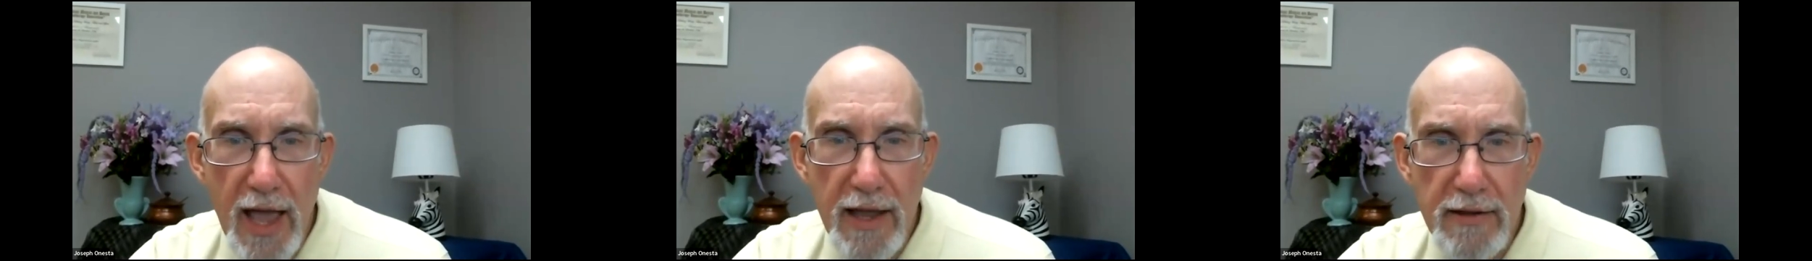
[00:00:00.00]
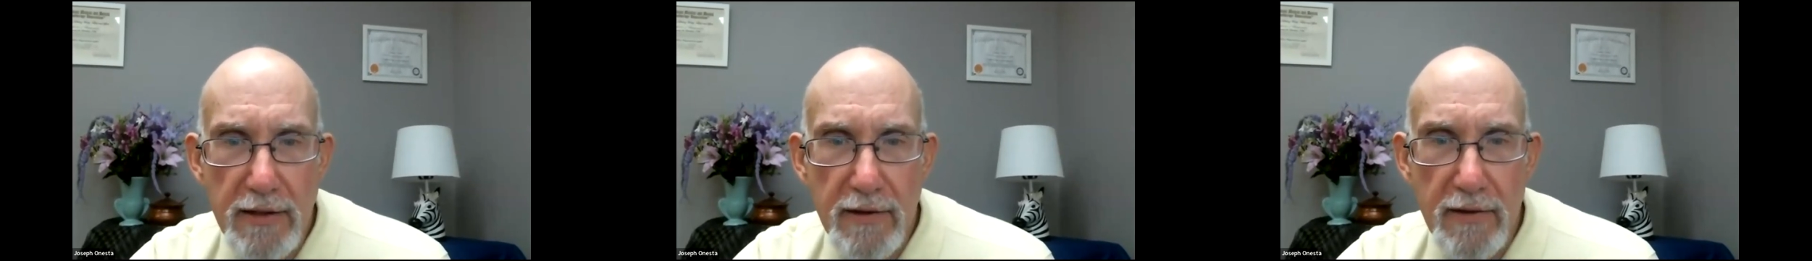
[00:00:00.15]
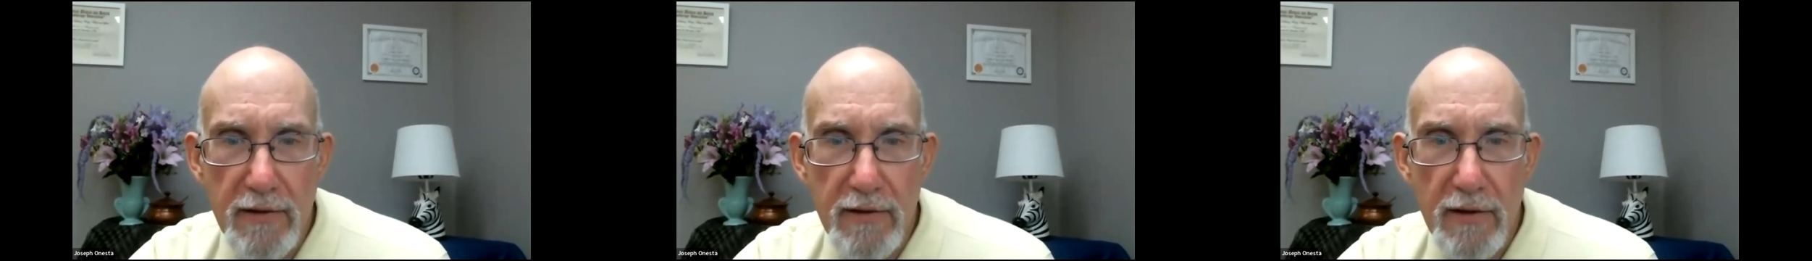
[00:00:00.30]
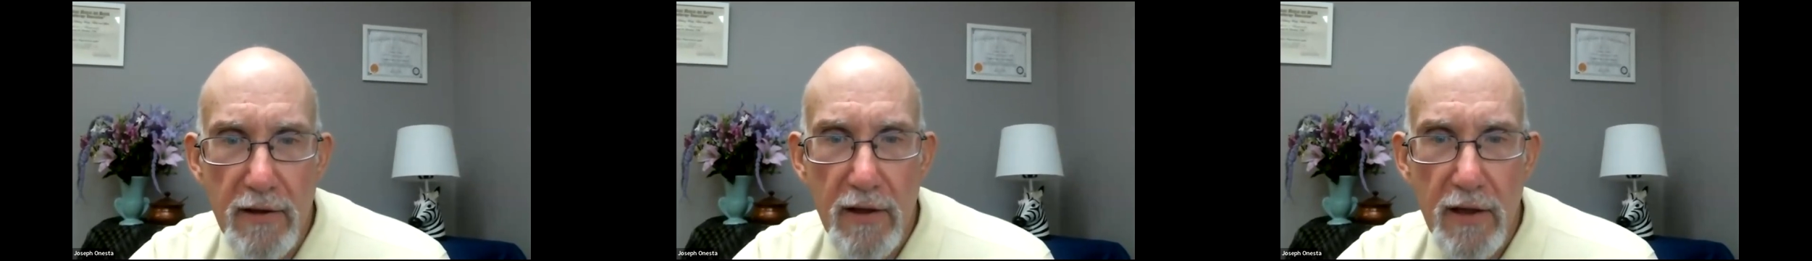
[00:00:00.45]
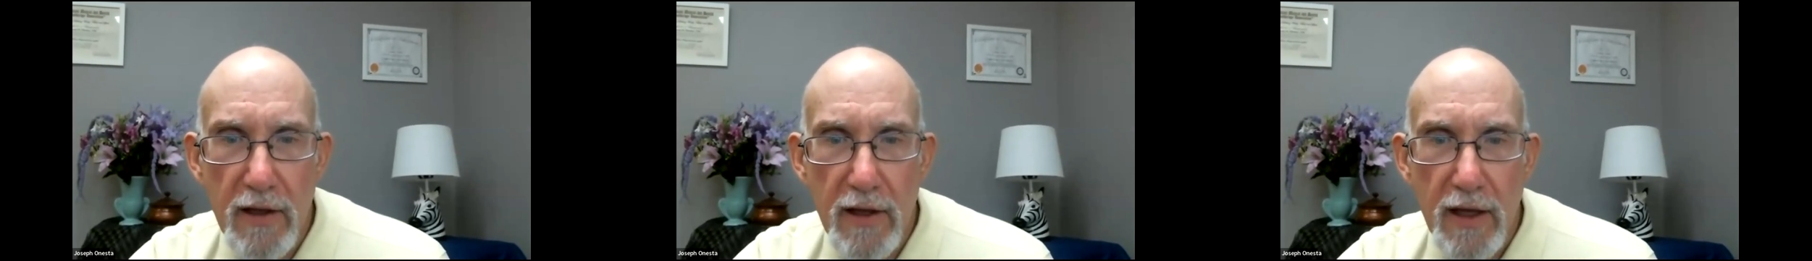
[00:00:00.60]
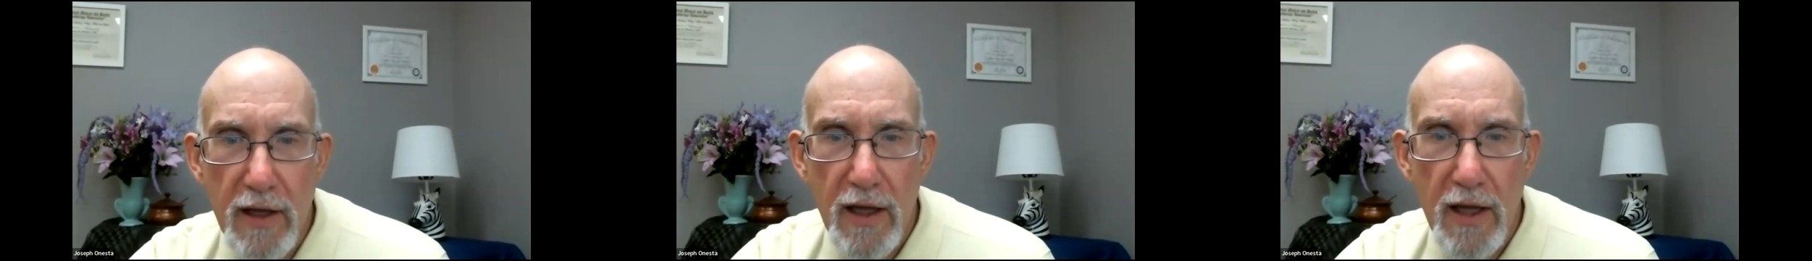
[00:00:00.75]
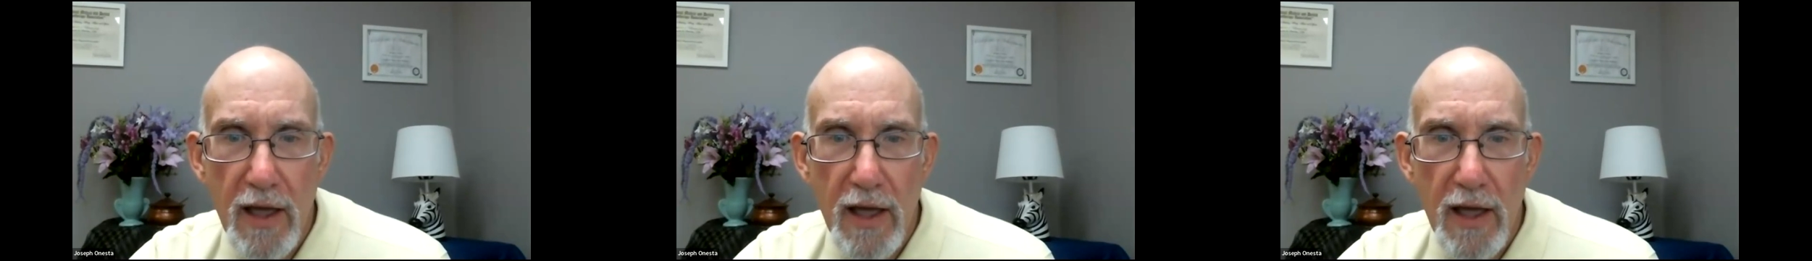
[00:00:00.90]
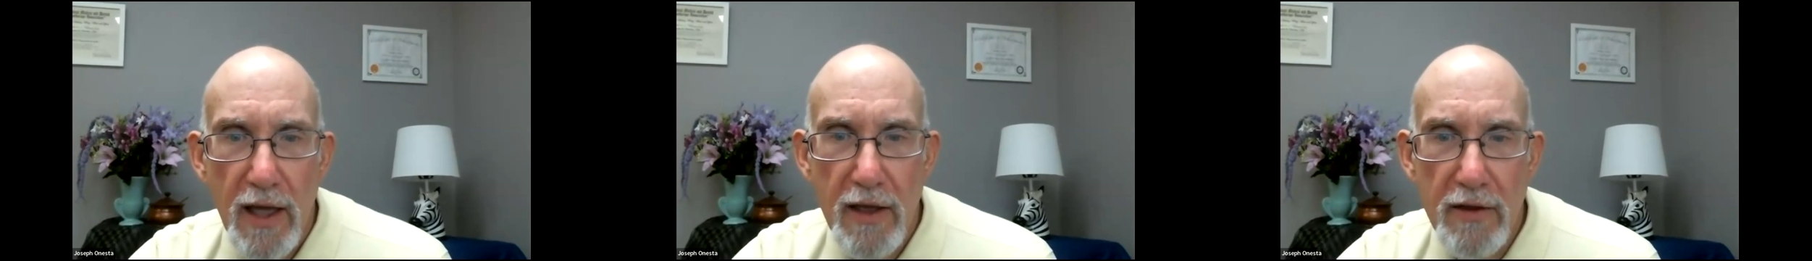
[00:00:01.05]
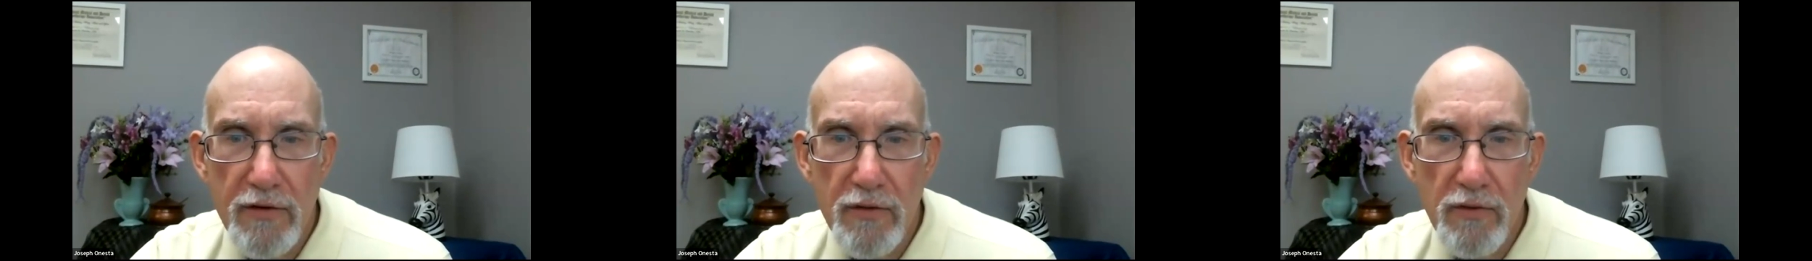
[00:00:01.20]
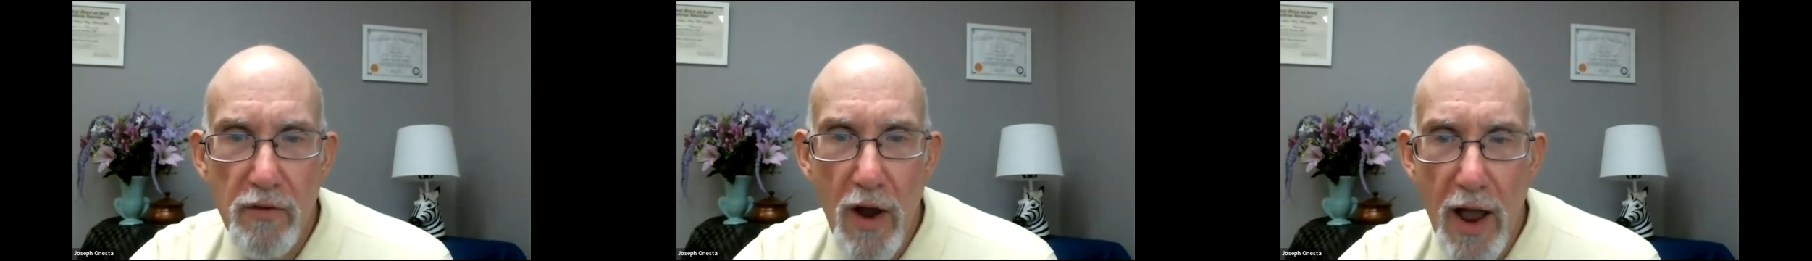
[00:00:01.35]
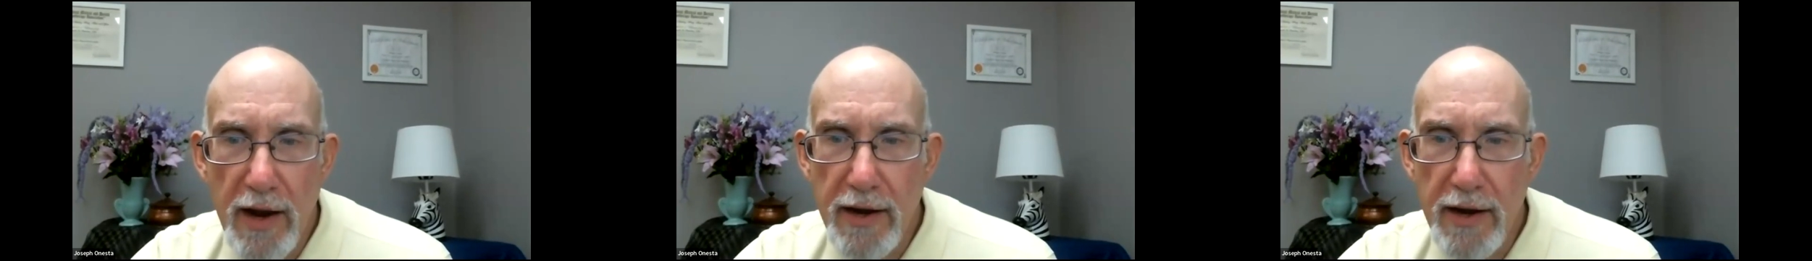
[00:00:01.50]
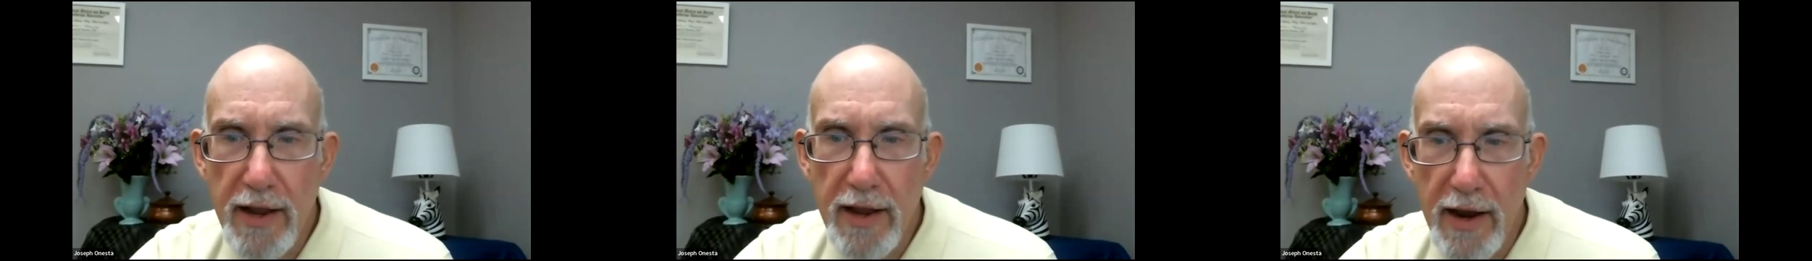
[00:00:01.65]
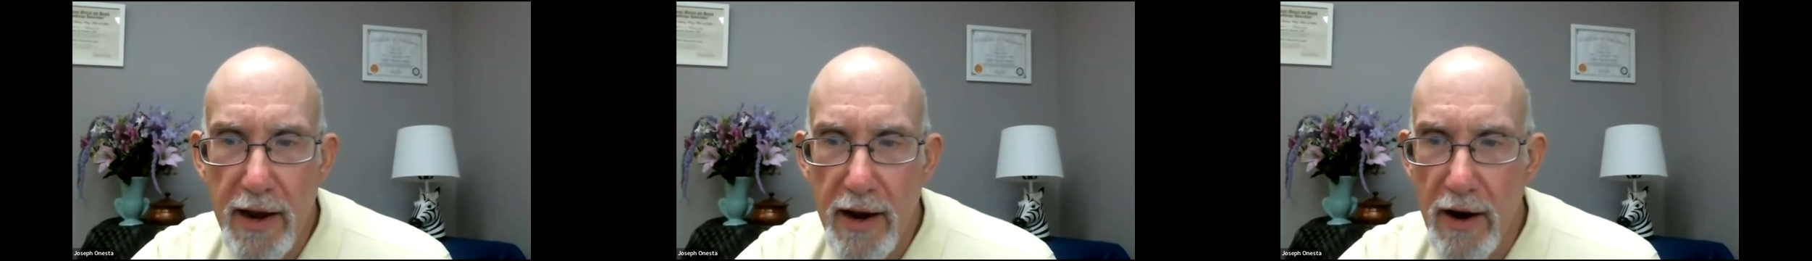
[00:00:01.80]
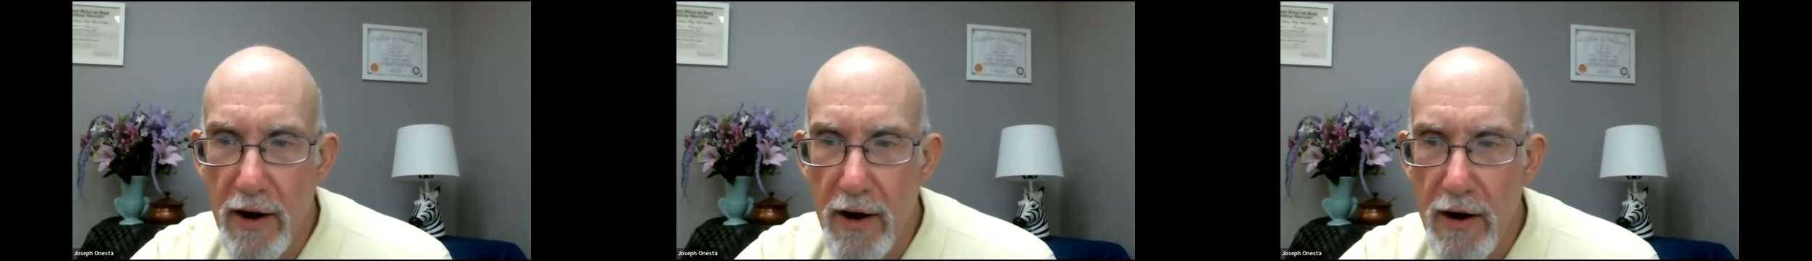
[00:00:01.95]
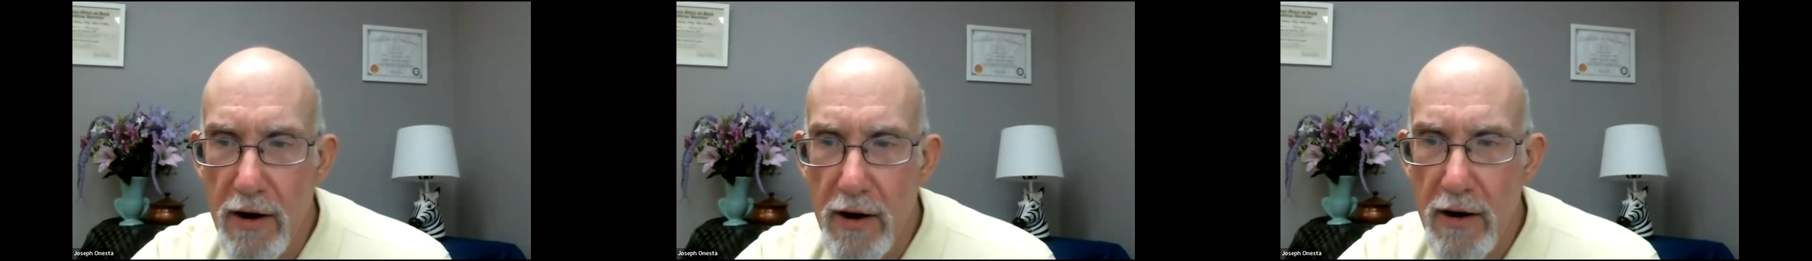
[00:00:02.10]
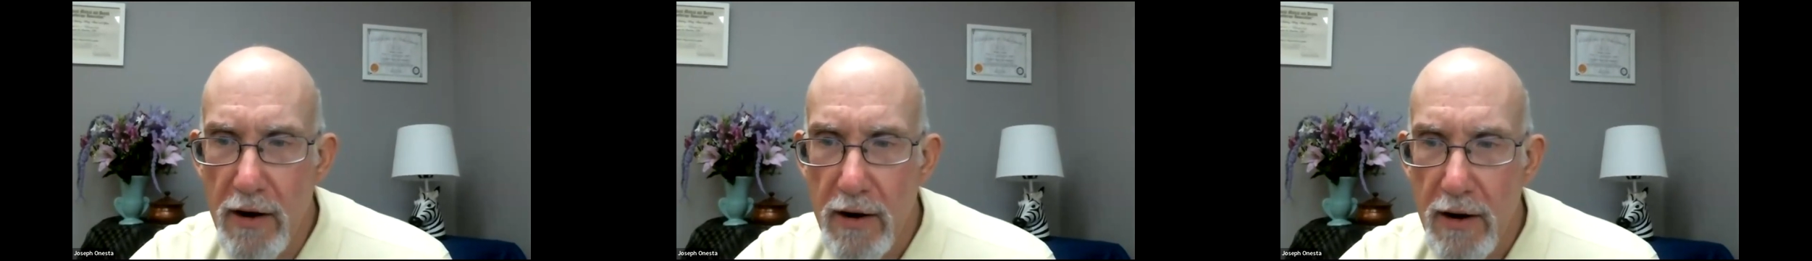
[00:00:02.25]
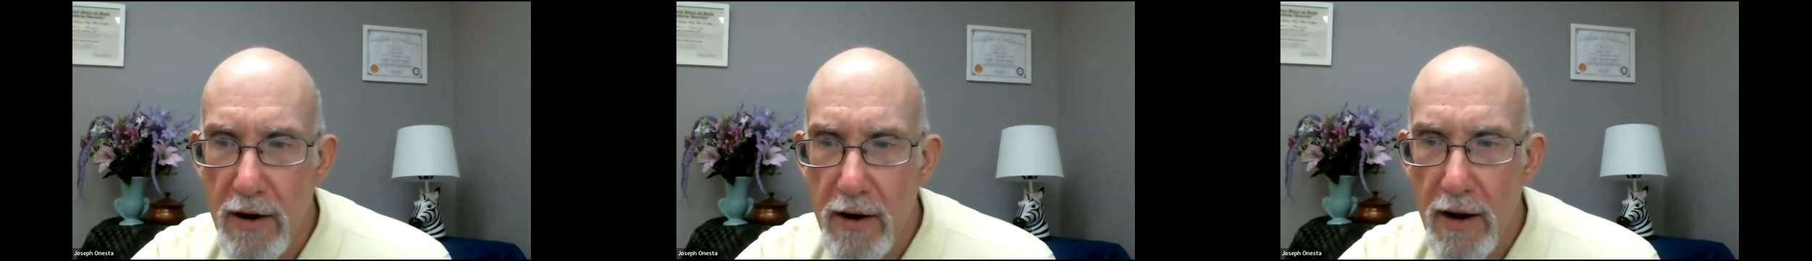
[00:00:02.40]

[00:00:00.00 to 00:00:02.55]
ate is right here.